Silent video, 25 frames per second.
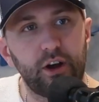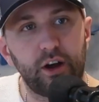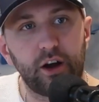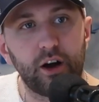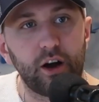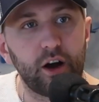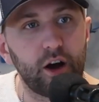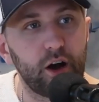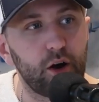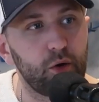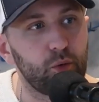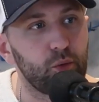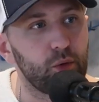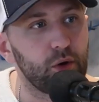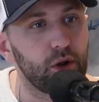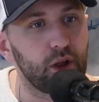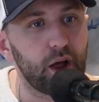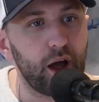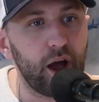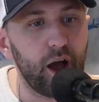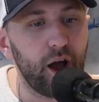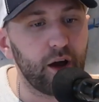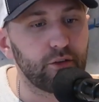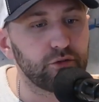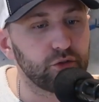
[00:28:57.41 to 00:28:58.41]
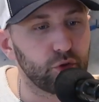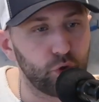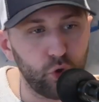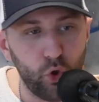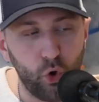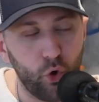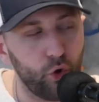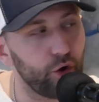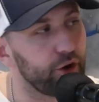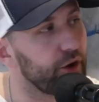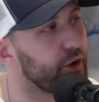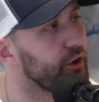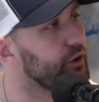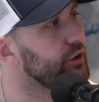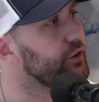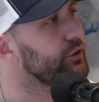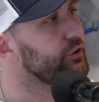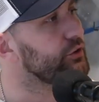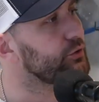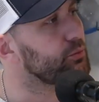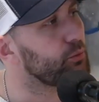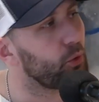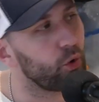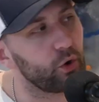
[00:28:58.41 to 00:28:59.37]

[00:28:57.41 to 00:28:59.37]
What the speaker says: We'll have lawyers,